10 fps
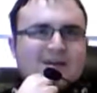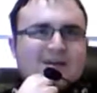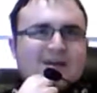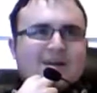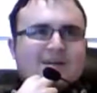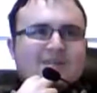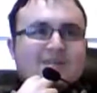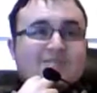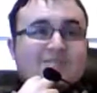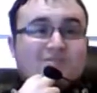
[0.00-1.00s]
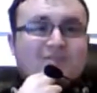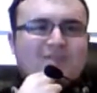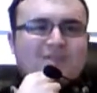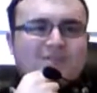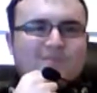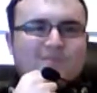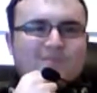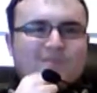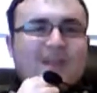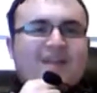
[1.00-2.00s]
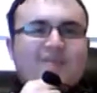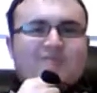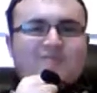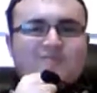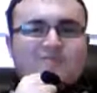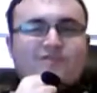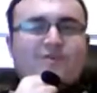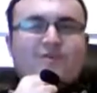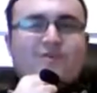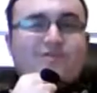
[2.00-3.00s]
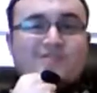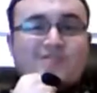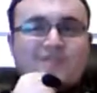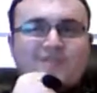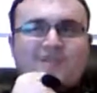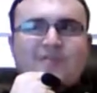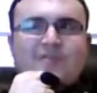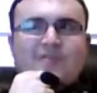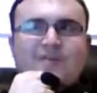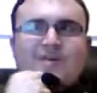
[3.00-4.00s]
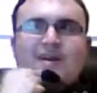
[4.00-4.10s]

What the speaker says: And it's nothing negative, it's just very coincidental then that